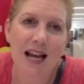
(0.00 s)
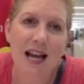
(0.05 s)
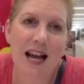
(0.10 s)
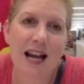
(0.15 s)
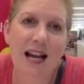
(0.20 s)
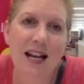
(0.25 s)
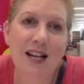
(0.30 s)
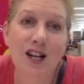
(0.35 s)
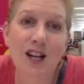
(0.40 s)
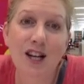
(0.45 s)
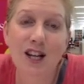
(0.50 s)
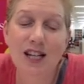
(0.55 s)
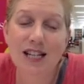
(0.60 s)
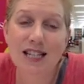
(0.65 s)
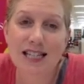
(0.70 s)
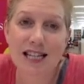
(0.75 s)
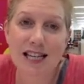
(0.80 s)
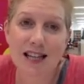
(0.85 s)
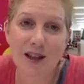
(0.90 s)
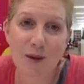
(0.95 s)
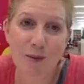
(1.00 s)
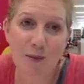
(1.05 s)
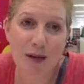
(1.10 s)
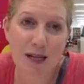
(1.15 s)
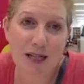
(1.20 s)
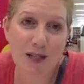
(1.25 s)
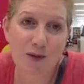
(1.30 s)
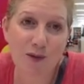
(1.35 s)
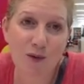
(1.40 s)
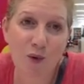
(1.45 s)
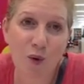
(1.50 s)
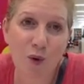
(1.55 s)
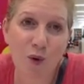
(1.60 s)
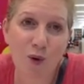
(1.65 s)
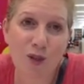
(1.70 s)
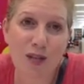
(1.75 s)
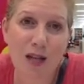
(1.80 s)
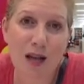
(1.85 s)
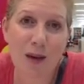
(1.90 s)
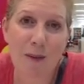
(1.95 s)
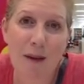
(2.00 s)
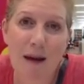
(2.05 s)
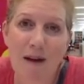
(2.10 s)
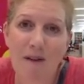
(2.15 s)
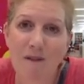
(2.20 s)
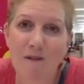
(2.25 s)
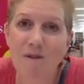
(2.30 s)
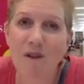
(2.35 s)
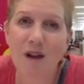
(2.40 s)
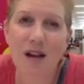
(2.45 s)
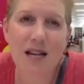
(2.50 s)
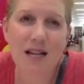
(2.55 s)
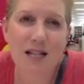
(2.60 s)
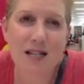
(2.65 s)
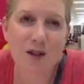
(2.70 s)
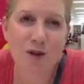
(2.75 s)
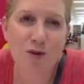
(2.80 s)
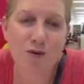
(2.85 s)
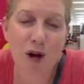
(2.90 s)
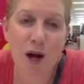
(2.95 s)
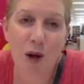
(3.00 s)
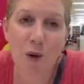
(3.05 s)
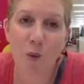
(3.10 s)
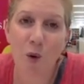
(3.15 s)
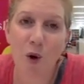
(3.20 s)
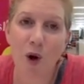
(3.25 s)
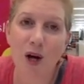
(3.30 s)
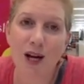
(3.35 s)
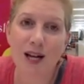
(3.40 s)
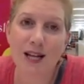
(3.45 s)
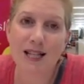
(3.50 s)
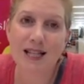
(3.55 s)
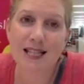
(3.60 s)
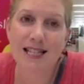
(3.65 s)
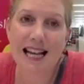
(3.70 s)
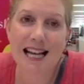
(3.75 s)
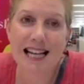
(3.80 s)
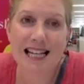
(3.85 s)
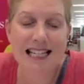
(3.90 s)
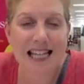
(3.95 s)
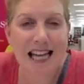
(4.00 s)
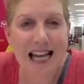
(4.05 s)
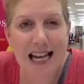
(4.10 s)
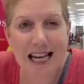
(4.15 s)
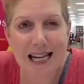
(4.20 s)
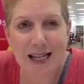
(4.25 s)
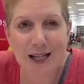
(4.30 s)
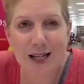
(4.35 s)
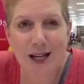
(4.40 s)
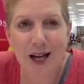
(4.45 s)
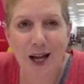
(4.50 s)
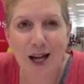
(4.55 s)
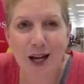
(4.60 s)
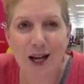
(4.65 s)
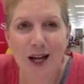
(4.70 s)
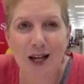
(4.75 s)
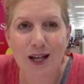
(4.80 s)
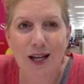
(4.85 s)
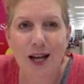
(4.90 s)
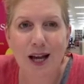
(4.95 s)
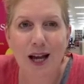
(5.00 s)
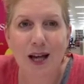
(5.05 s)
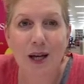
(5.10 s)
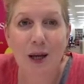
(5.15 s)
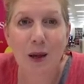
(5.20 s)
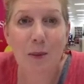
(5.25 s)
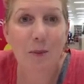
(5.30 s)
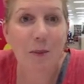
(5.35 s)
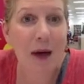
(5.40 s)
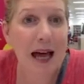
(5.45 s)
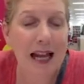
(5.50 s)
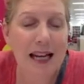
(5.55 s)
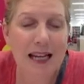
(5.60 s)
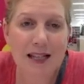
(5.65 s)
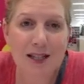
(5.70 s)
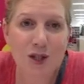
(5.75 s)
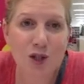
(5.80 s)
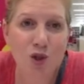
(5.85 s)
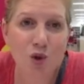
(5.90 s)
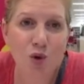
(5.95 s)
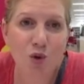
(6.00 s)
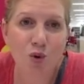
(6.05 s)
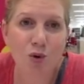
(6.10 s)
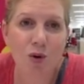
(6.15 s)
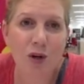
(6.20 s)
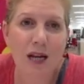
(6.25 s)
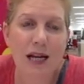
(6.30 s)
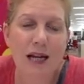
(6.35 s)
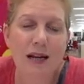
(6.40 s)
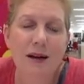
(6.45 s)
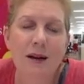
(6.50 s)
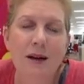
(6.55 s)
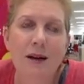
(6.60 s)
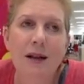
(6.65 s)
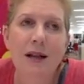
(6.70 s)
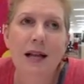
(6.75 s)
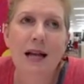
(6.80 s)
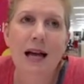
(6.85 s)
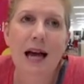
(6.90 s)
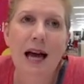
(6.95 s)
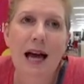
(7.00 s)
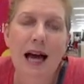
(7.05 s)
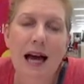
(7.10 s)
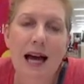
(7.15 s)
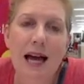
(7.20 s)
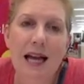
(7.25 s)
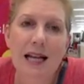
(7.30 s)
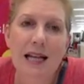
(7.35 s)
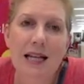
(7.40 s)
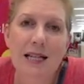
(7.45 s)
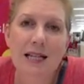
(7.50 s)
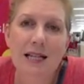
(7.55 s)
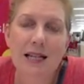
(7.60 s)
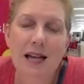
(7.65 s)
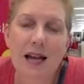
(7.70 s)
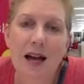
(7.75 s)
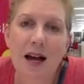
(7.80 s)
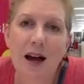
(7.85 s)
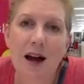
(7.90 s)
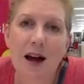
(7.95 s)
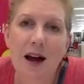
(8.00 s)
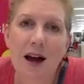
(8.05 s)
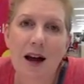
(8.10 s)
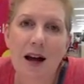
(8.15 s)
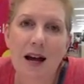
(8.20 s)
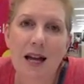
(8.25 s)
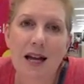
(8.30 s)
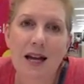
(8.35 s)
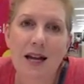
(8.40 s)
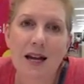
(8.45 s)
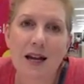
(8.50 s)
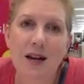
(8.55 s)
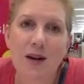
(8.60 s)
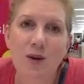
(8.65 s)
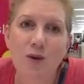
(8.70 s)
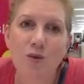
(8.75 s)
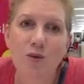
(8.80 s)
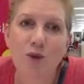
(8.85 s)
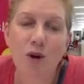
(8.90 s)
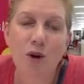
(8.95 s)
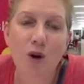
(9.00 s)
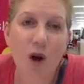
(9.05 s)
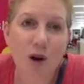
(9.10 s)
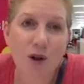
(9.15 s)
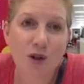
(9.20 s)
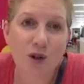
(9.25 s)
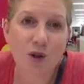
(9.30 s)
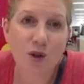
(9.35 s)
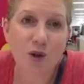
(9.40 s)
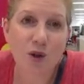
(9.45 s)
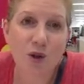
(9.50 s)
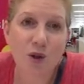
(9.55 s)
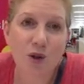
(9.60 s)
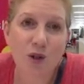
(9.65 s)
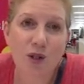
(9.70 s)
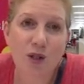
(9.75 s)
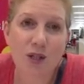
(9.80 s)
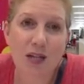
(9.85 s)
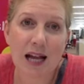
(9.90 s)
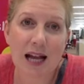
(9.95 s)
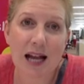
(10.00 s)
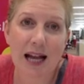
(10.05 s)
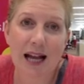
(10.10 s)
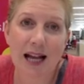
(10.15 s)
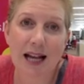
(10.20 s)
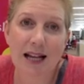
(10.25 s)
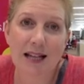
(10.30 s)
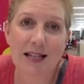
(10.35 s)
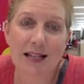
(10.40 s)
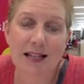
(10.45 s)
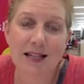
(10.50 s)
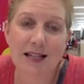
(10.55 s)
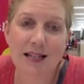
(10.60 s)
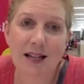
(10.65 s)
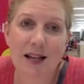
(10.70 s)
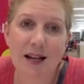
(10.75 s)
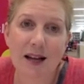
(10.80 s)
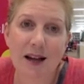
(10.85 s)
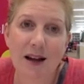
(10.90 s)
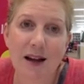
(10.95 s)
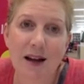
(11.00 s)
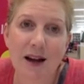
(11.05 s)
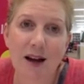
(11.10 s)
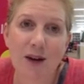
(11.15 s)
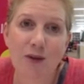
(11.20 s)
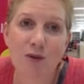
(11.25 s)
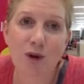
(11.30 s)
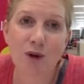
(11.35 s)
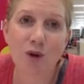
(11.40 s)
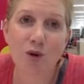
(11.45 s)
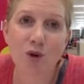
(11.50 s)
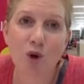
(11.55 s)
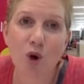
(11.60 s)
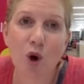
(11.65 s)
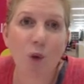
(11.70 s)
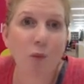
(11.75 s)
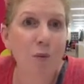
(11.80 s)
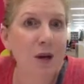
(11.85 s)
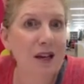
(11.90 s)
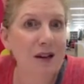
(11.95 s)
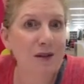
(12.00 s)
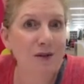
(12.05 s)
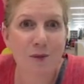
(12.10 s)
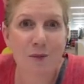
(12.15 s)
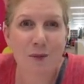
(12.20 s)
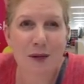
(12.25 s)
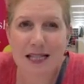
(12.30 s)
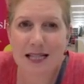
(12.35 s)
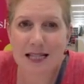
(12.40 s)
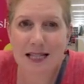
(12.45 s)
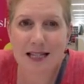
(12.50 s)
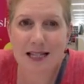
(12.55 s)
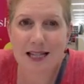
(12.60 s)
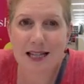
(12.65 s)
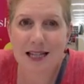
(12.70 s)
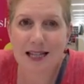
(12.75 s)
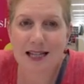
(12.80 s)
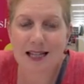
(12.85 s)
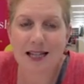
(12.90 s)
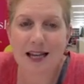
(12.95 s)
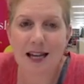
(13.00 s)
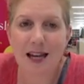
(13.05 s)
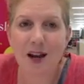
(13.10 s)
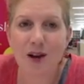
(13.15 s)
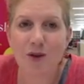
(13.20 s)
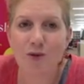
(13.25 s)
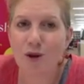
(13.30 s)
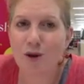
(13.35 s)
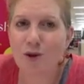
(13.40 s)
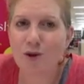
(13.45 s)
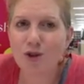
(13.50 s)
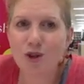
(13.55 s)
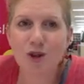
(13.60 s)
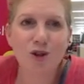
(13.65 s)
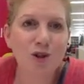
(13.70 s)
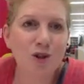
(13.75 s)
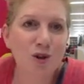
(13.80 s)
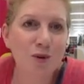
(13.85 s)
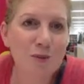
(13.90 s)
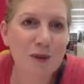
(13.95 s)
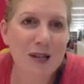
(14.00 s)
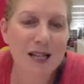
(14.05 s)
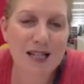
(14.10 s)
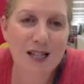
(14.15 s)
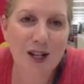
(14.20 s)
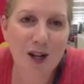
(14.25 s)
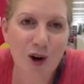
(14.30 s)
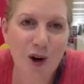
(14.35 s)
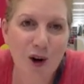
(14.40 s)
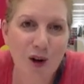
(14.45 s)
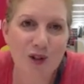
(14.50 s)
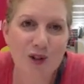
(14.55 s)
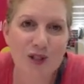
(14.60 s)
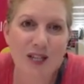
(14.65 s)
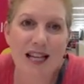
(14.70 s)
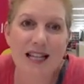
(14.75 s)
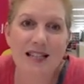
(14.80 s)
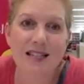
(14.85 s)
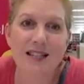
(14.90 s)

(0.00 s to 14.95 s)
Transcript: learned in the police force about finding the right words and telling a compelling story. And I wrote articles, and I wrote copy for businesses, and I wrote social media content. I